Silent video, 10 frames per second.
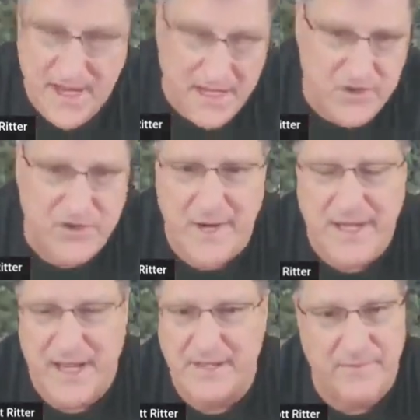And
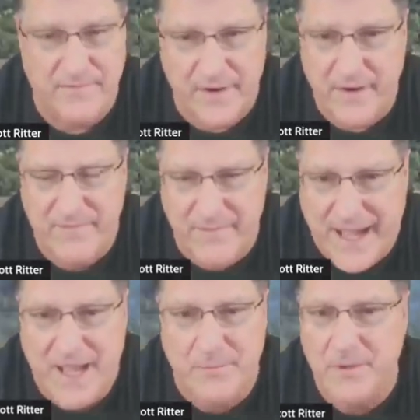Ukraine has a very
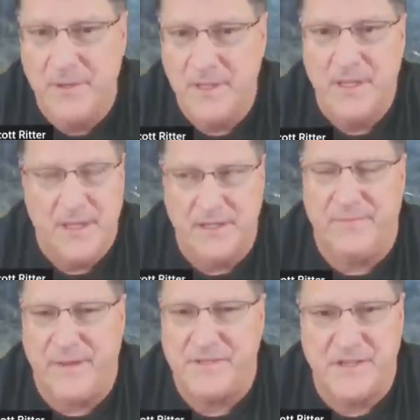viable
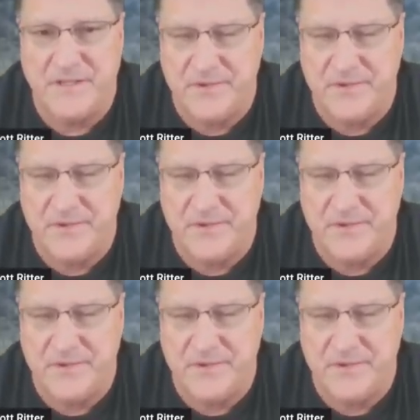defense